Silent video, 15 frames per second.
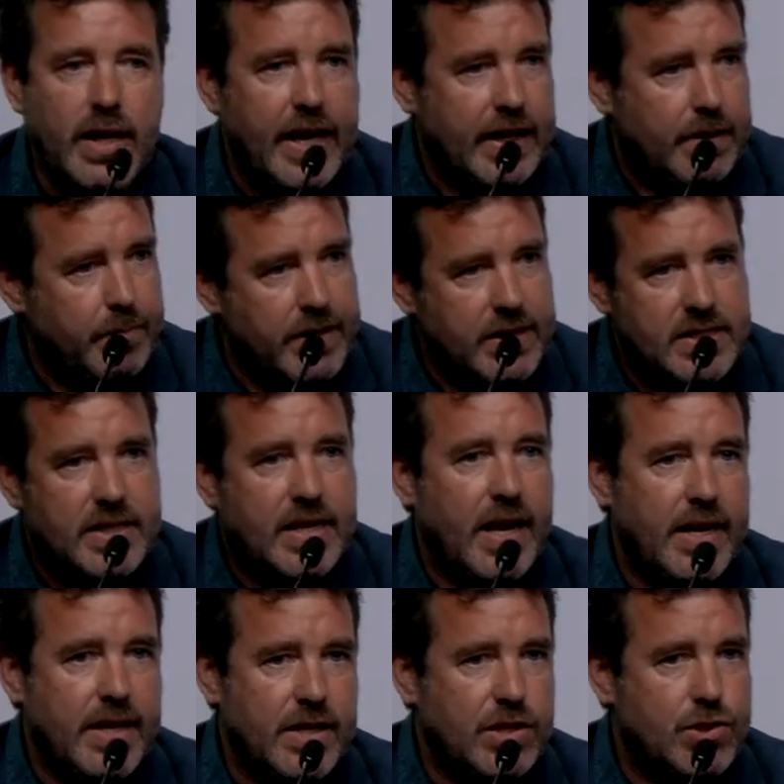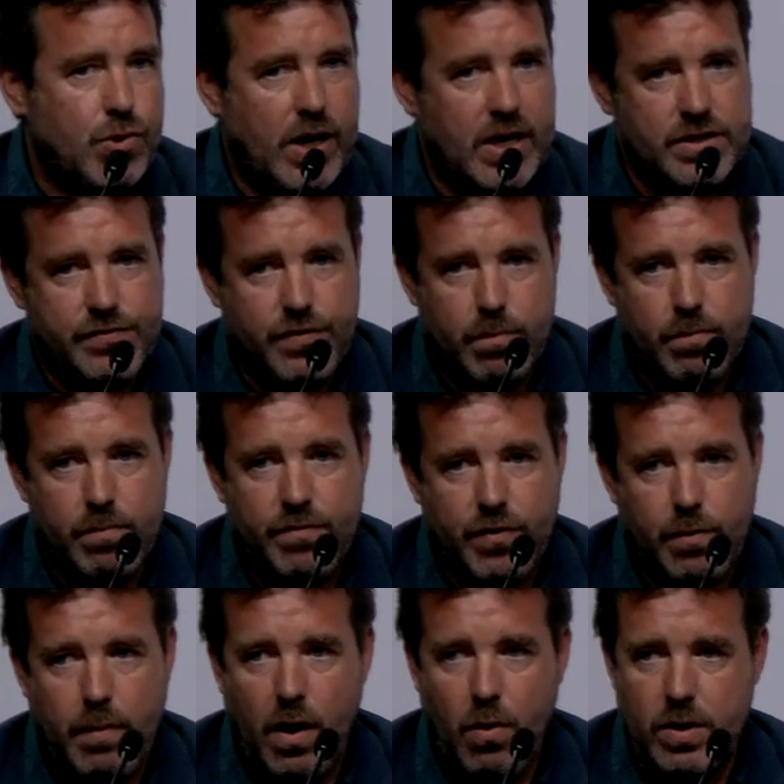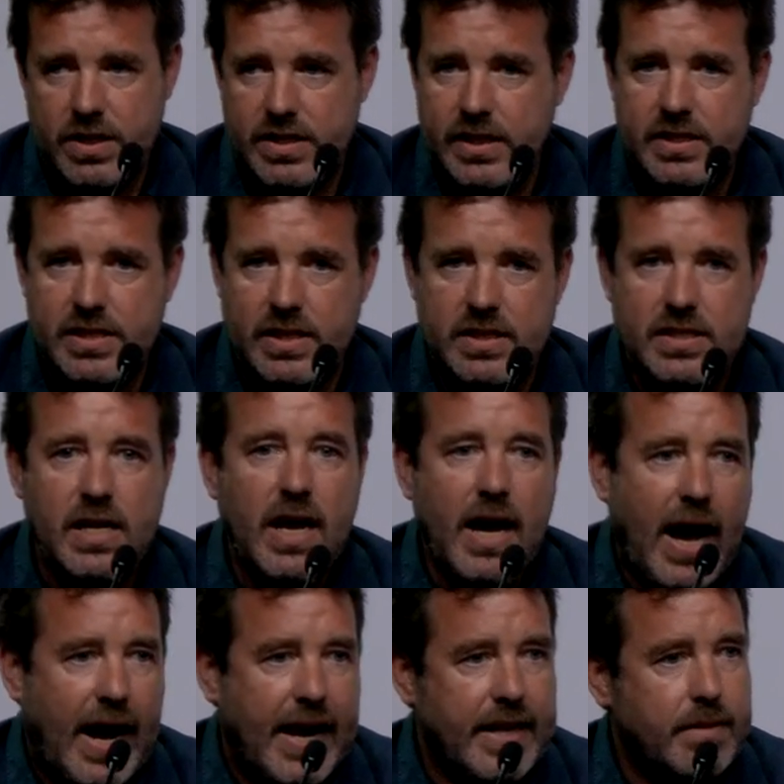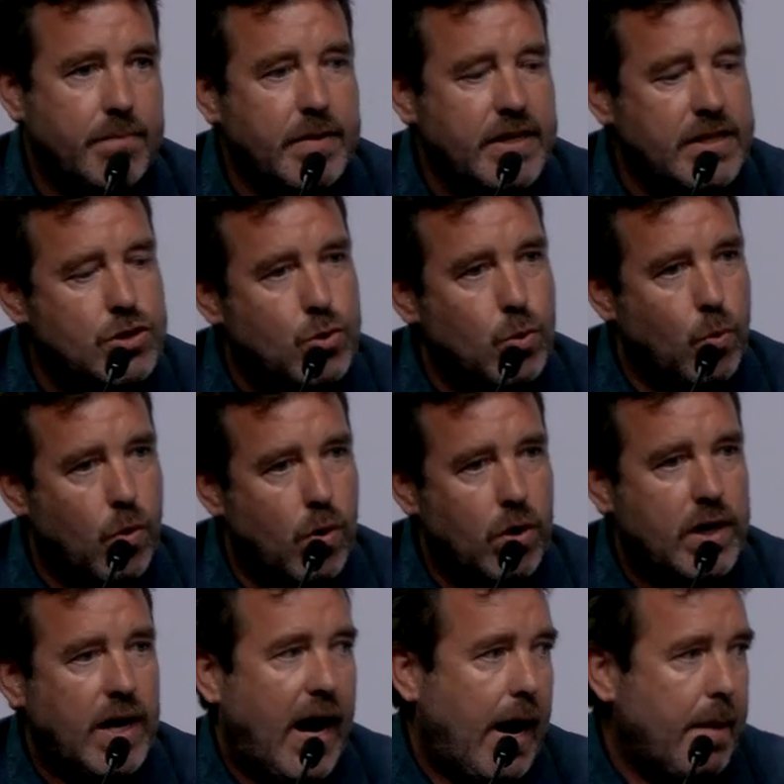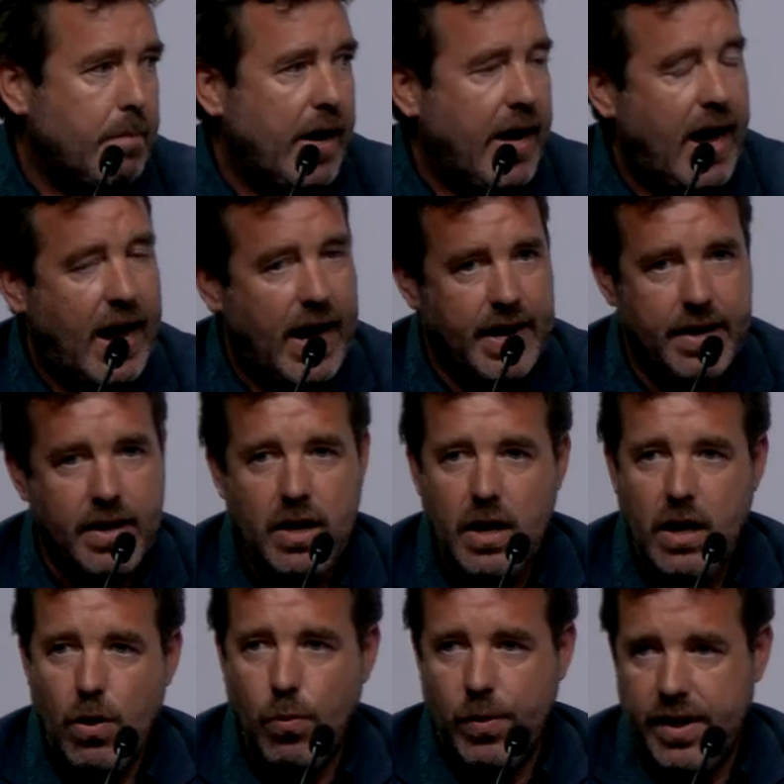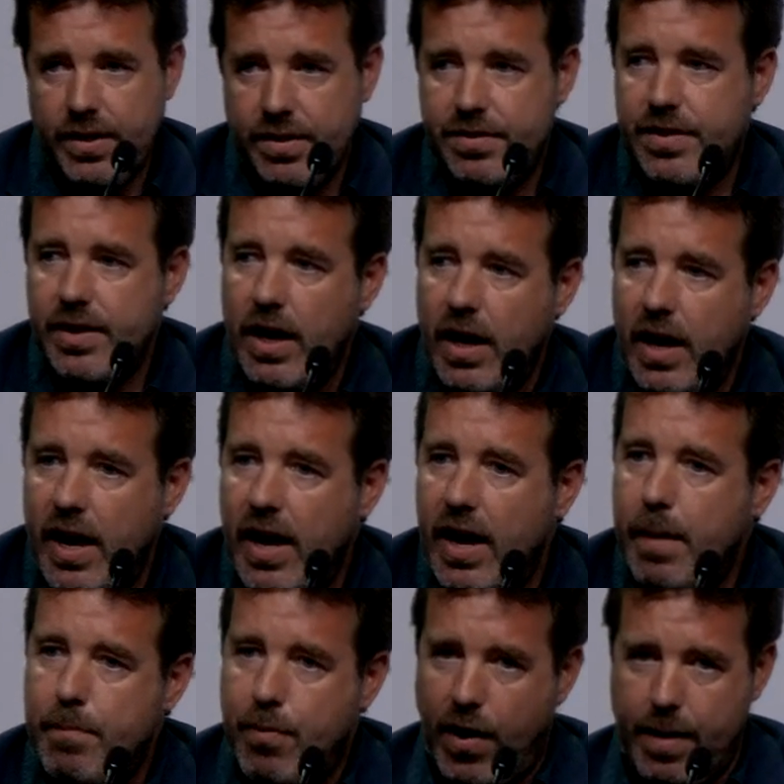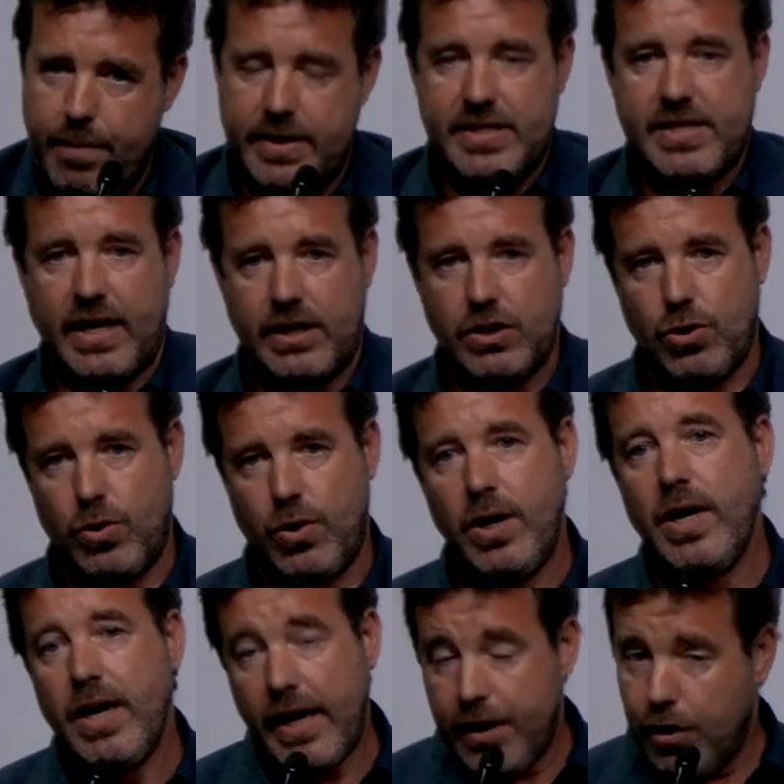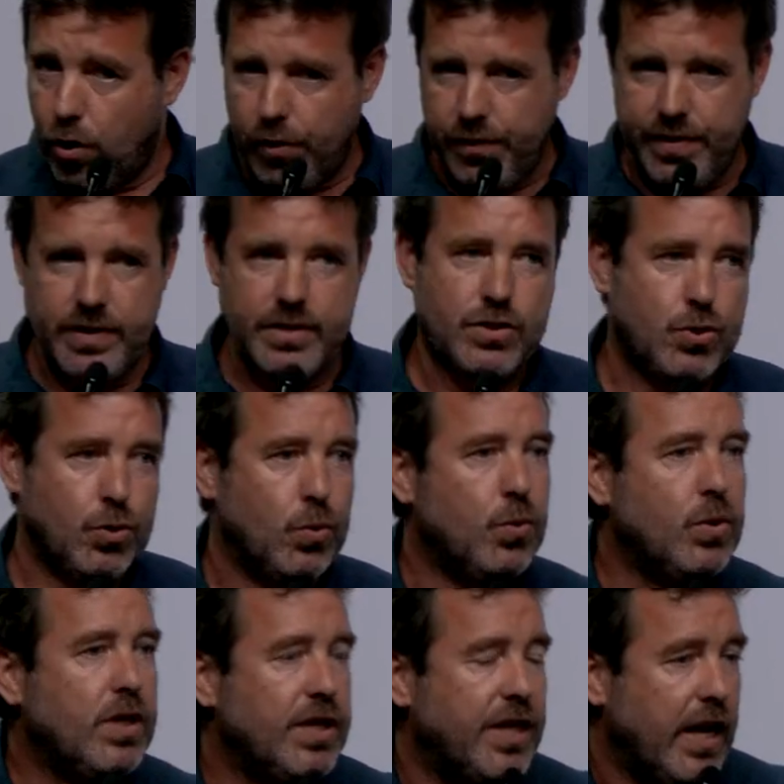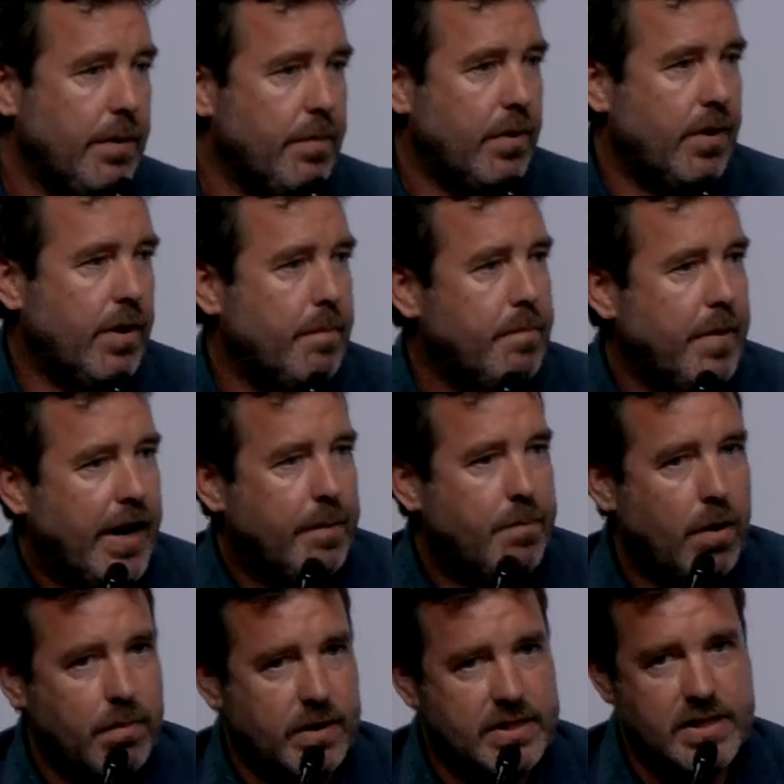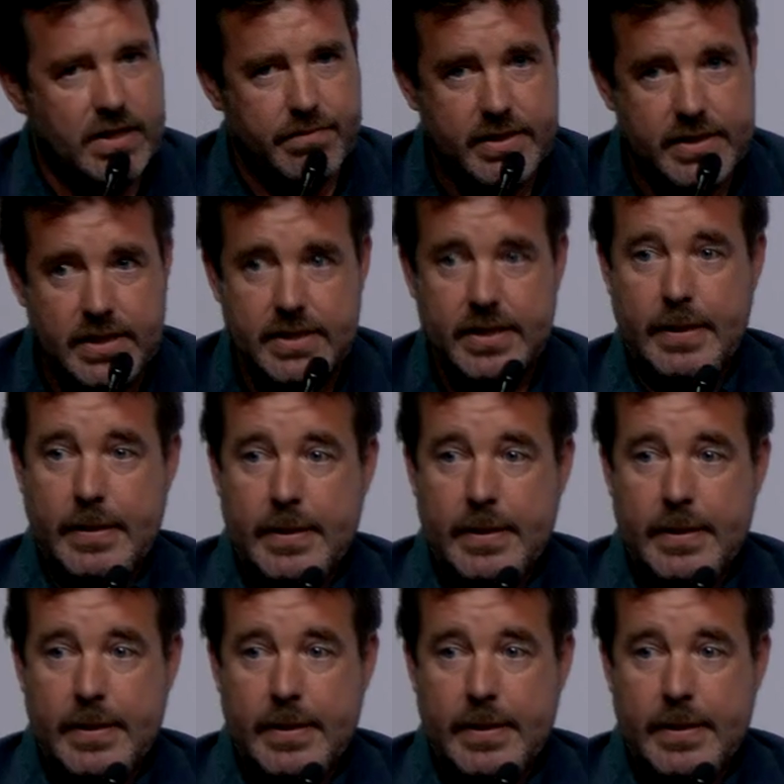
It means gaining trust from, from our citizens, and it means to work hand by hand with uh, private sector in order to deliver better public services.